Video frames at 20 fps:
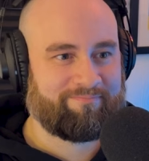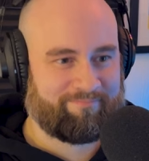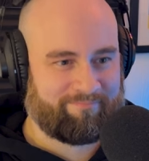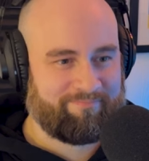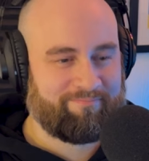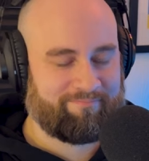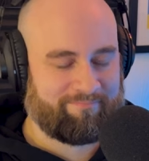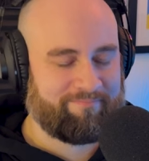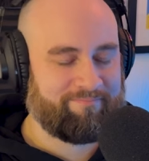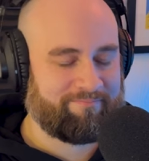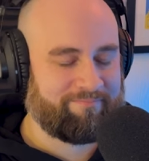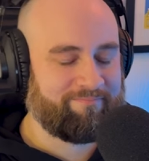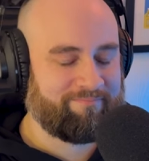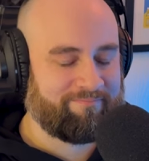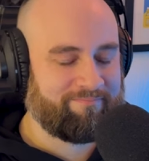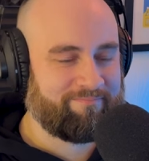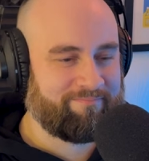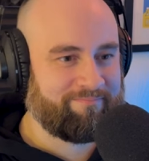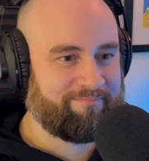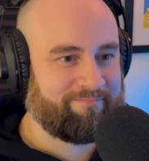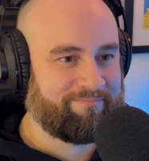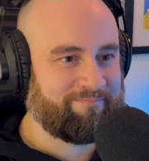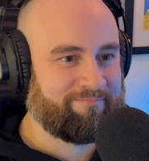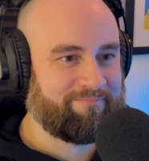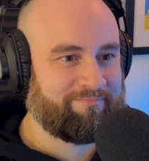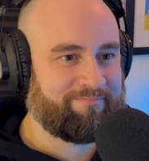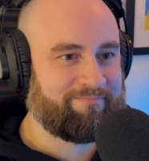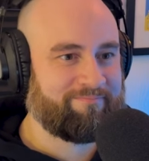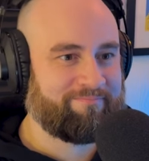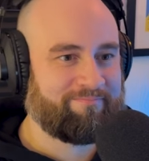
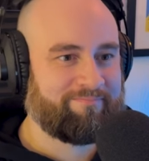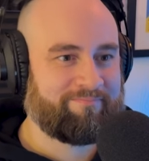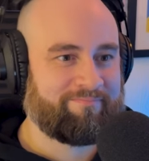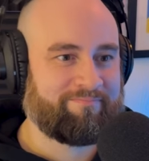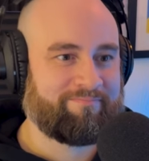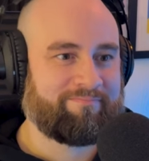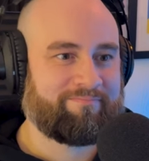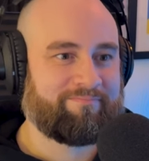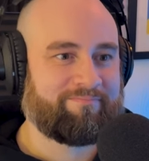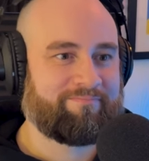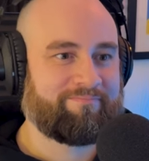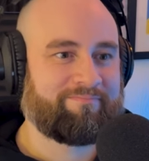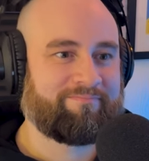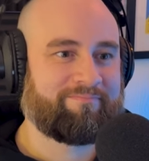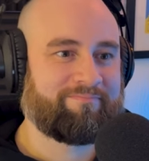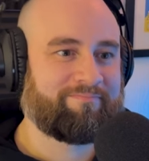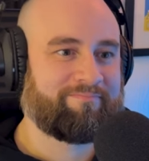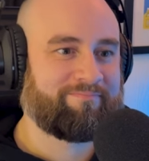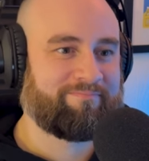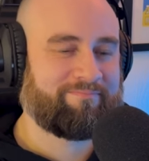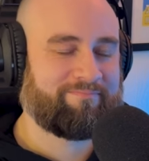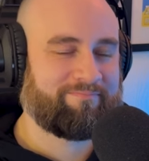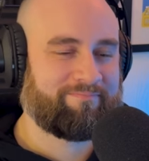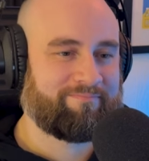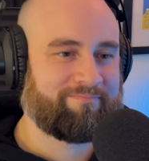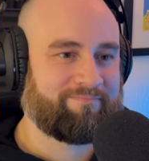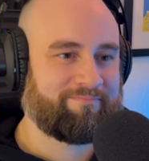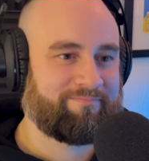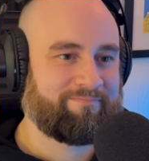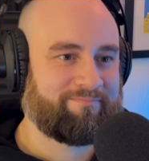
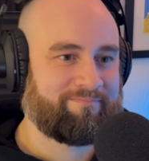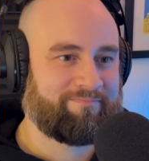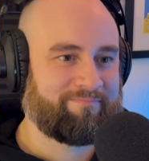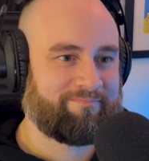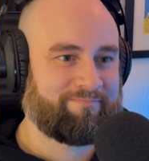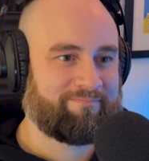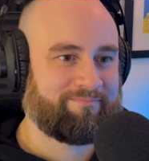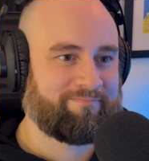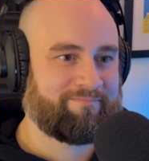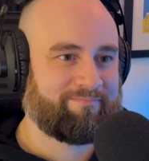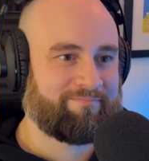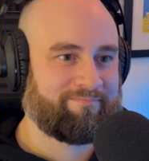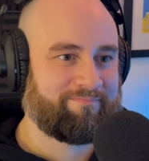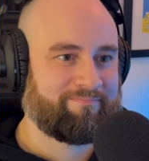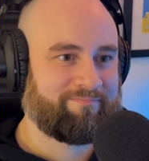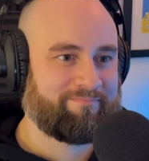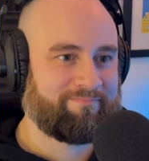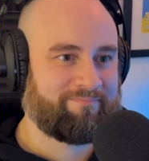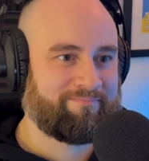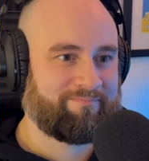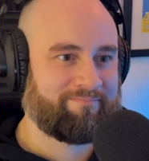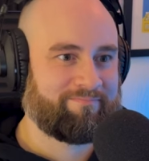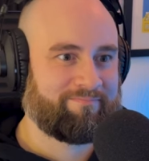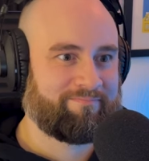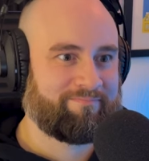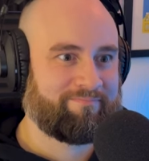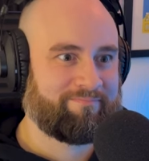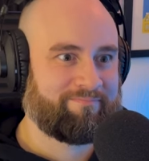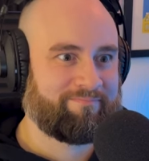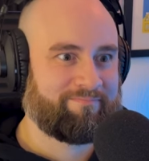
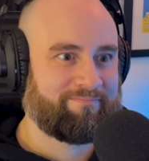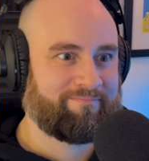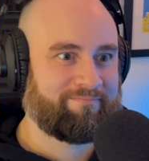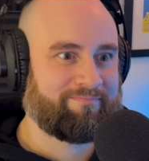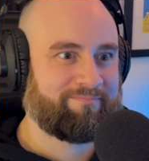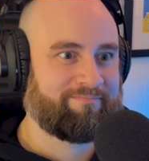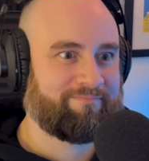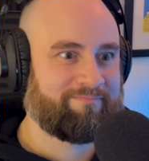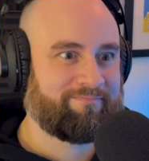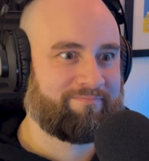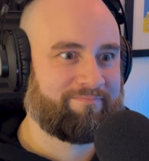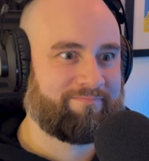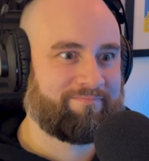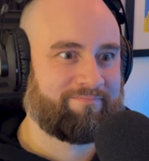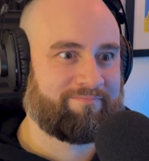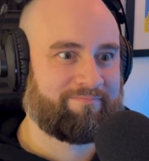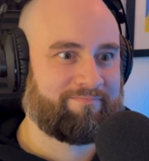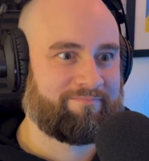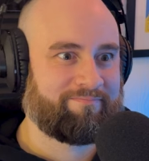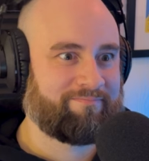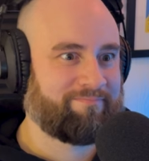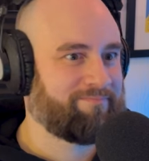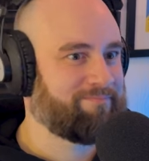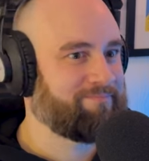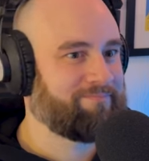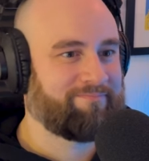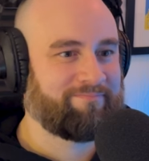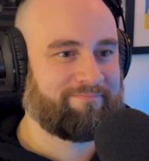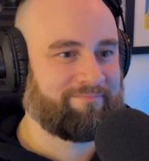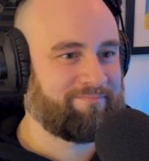
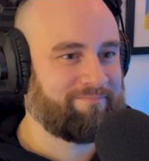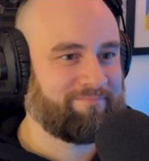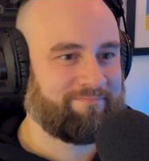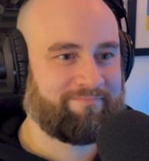(silent)